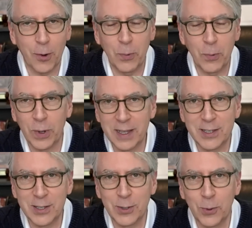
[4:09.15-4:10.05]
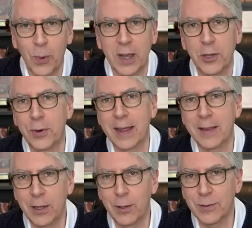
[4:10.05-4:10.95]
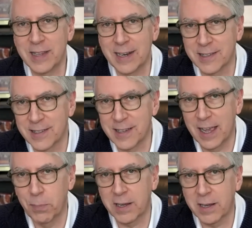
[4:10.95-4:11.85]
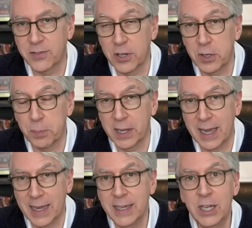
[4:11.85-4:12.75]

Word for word: We really do want you to use that as a sandbox for you to play.